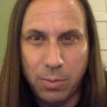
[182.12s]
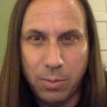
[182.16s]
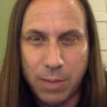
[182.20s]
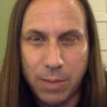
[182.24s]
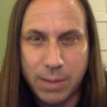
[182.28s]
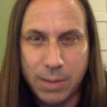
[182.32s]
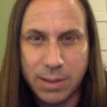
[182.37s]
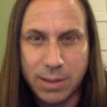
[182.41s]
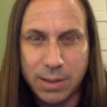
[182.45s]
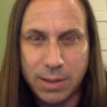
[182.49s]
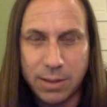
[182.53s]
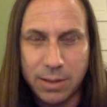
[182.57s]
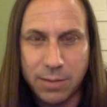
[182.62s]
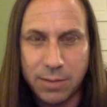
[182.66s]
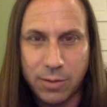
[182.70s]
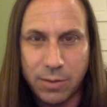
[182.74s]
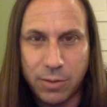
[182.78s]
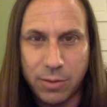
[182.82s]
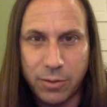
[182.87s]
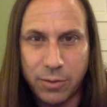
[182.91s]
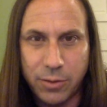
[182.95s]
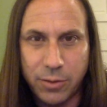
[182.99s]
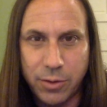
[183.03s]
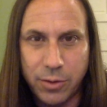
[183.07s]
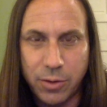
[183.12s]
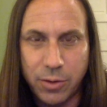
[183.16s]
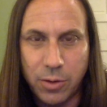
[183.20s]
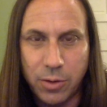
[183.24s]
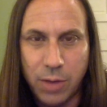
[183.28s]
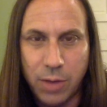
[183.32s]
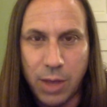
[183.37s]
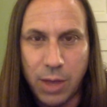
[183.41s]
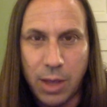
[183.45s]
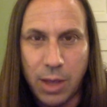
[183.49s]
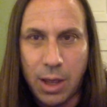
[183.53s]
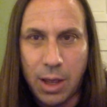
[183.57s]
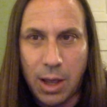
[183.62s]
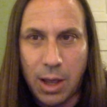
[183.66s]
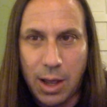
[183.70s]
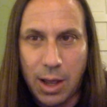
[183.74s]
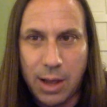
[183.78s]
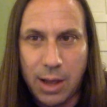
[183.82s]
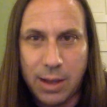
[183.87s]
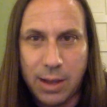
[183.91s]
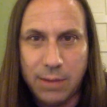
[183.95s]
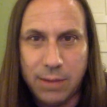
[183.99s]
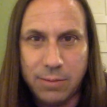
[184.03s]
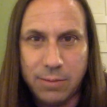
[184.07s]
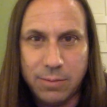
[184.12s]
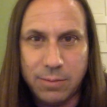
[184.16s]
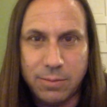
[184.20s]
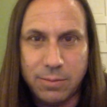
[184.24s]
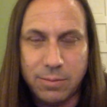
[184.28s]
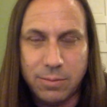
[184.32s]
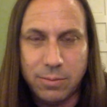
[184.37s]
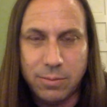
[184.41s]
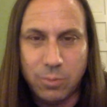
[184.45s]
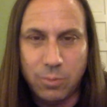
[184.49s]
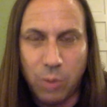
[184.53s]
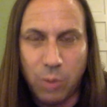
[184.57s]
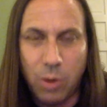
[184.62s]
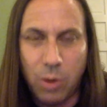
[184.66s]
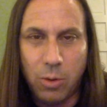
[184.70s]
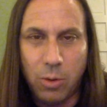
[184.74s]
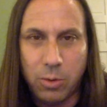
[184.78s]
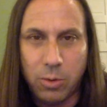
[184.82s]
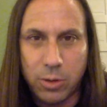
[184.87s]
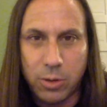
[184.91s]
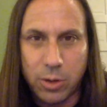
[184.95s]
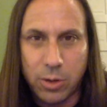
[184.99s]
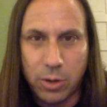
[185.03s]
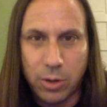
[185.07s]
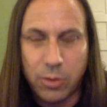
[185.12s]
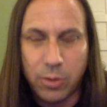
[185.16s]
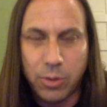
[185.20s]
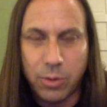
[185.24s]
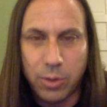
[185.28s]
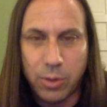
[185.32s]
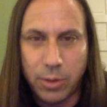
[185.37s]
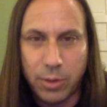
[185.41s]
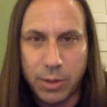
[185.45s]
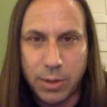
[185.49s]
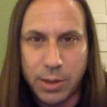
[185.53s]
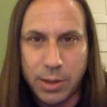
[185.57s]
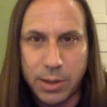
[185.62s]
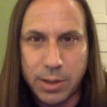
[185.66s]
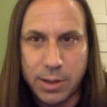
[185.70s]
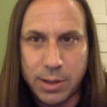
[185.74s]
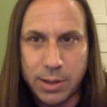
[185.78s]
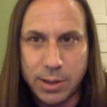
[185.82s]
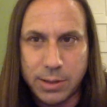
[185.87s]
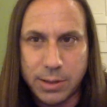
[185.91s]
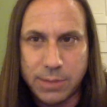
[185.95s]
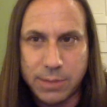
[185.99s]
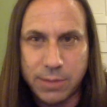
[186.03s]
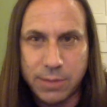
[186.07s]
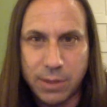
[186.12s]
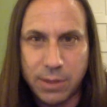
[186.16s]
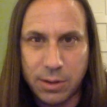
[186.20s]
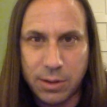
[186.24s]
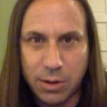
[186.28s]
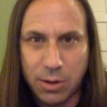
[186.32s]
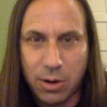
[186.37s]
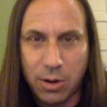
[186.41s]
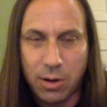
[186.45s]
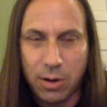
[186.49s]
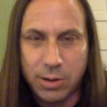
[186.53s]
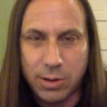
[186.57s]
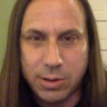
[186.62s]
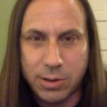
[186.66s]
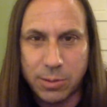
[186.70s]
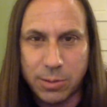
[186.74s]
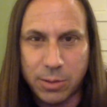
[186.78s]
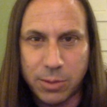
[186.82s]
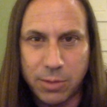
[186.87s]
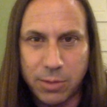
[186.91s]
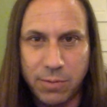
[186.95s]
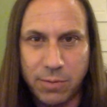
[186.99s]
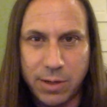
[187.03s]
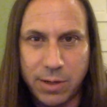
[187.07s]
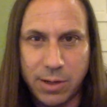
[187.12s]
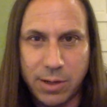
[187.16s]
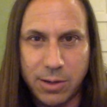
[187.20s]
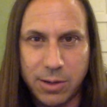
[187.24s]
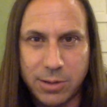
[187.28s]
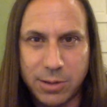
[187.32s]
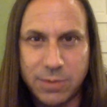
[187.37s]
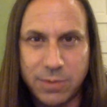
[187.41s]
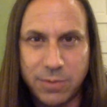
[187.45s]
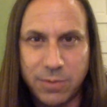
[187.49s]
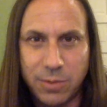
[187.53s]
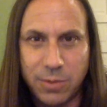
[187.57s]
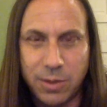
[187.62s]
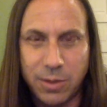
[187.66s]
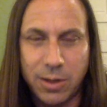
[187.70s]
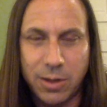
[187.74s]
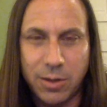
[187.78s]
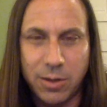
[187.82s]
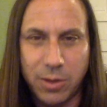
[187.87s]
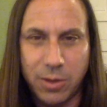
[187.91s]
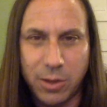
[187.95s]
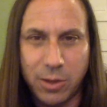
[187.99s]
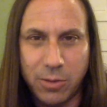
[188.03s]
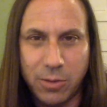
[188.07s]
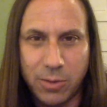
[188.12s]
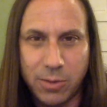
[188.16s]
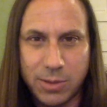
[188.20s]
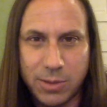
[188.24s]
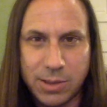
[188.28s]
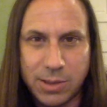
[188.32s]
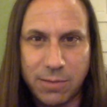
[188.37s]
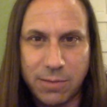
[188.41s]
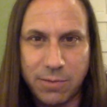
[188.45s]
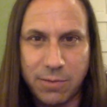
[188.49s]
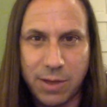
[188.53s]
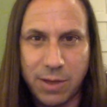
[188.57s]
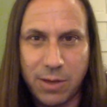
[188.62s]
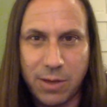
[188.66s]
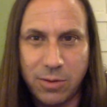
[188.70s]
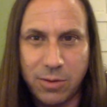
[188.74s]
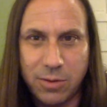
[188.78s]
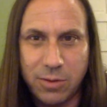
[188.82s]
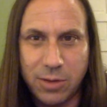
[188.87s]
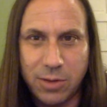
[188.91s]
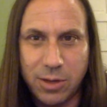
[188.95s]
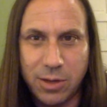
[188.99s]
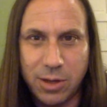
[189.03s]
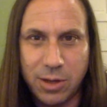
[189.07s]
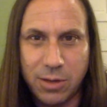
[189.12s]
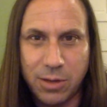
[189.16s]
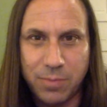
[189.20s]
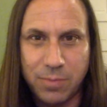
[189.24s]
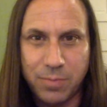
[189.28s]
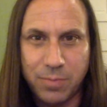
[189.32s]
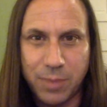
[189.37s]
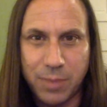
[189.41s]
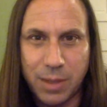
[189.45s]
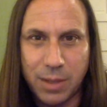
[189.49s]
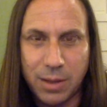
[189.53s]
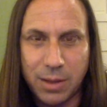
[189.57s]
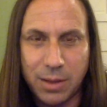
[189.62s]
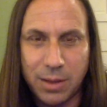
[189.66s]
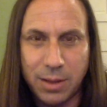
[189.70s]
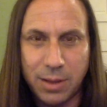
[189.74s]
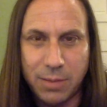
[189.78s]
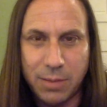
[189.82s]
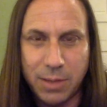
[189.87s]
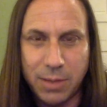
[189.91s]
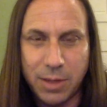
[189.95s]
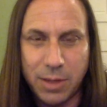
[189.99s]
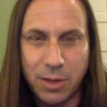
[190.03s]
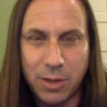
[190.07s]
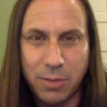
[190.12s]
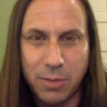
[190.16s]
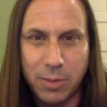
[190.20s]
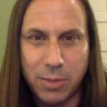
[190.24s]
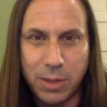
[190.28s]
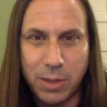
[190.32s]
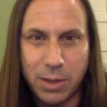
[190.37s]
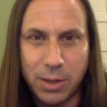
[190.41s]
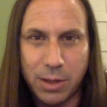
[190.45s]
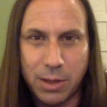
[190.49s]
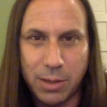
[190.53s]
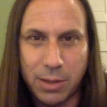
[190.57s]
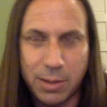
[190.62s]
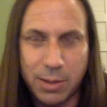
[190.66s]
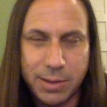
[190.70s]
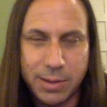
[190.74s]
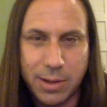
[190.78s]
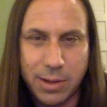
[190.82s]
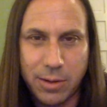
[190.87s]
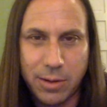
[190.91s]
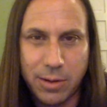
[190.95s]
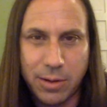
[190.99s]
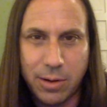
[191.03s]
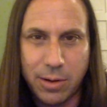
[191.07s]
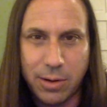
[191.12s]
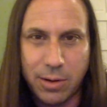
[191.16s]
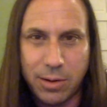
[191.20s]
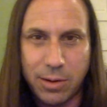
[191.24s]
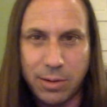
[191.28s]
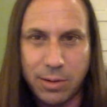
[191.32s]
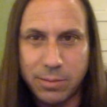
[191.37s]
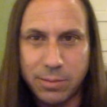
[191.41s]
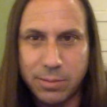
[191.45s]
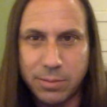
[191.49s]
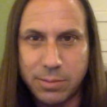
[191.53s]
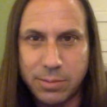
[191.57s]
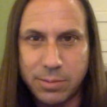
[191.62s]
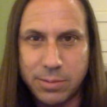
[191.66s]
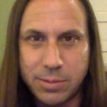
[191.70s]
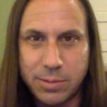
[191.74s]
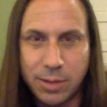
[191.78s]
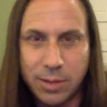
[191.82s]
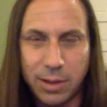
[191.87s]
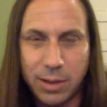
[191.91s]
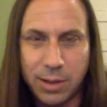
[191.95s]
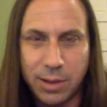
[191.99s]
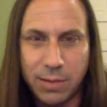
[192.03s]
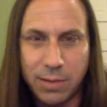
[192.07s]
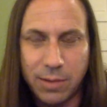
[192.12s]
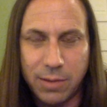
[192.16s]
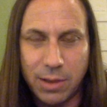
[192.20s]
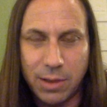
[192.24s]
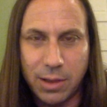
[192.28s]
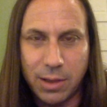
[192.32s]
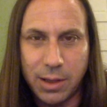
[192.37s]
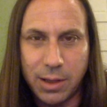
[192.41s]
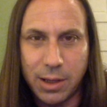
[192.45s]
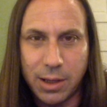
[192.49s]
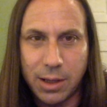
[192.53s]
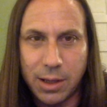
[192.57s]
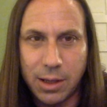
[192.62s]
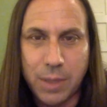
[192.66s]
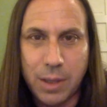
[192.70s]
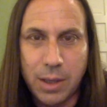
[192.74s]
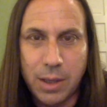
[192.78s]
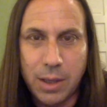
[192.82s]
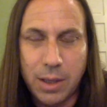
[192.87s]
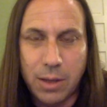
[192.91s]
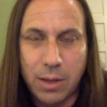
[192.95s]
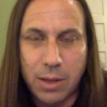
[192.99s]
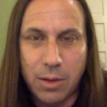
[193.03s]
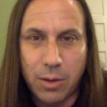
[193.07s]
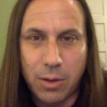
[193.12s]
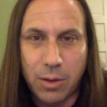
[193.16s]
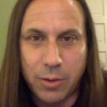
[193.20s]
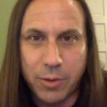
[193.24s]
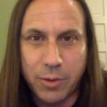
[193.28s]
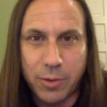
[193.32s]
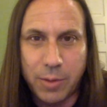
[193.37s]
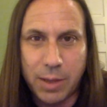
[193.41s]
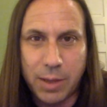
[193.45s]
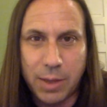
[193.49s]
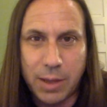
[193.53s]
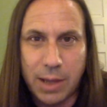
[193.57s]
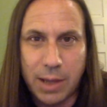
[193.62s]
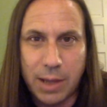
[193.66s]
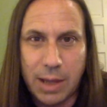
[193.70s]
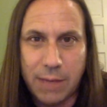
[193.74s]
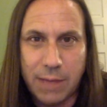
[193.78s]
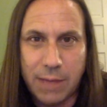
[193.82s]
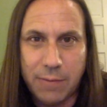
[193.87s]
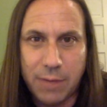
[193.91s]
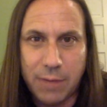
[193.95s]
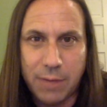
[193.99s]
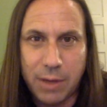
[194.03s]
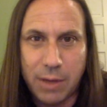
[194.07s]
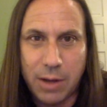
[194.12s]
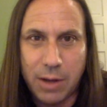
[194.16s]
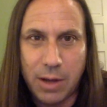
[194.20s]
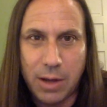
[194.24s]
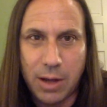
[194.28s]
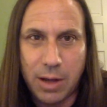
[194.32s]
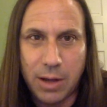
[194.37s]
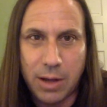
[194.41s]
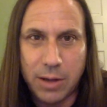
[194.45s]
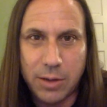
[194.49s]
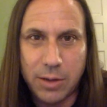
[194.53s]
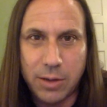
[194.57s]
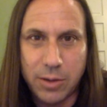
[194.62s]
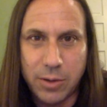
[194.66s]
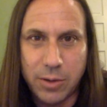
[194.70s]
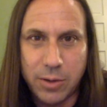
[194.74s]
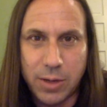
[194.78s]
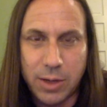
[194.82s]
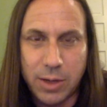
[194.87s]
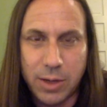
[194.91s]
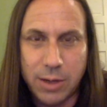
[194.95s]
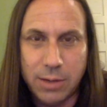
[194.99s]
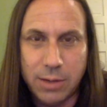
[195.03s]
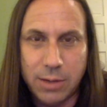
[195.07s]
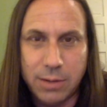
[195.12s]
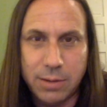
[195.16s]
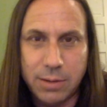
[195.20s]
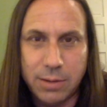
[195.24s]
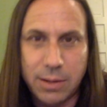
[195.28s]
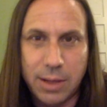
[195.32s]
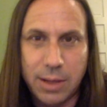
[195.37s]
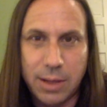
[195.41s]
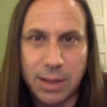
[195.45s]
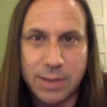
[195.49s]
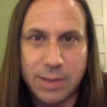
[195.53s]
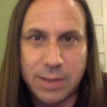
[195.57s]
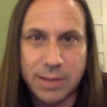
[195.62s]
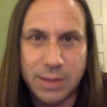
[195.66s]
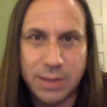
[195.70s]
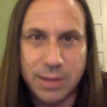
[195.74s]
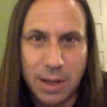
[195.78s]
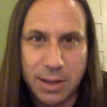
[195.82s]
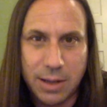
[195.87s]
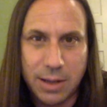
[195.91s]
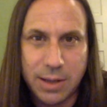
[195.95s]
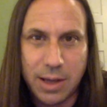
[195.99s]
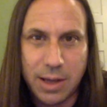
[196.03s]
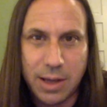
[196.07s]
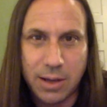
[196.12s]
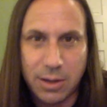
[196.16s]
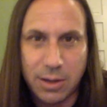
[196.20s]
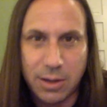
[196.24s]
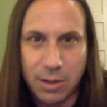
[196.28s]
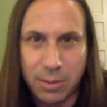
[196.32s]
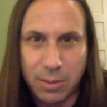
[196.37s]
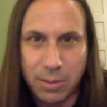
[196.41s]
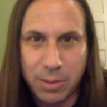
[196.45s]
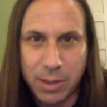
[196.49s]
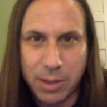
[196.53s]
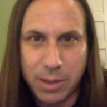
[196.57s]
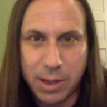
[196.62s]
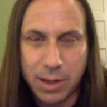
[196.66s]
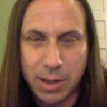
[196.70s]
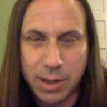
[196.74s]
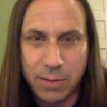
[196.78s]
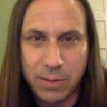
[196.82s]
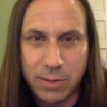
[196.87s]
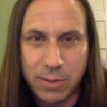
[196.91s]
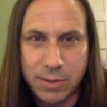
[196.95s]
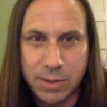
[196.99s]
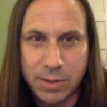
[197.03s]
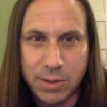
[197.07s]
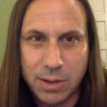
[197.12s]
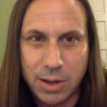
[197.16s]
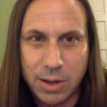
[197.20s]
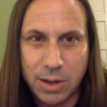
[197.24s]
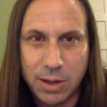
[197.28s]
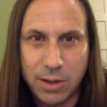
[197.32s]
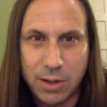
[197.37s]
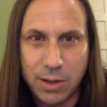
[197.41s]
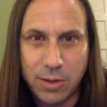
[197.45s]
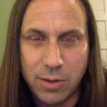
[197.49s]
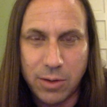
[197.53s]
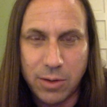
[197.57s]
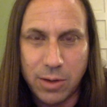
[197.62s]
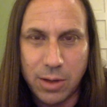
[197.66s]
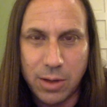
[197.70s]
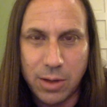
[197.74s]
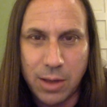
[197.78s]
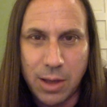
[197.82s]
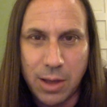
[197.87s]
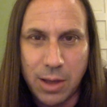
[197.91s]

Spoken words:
makes it difficult to do. I won't go through all the details of it. There are some good videos. If you want to know the good ones I found, let me know. Put a comment down there and I'll give you the link. Ultimately, I figured out how to do it. It's not that complicated once you know how to do it.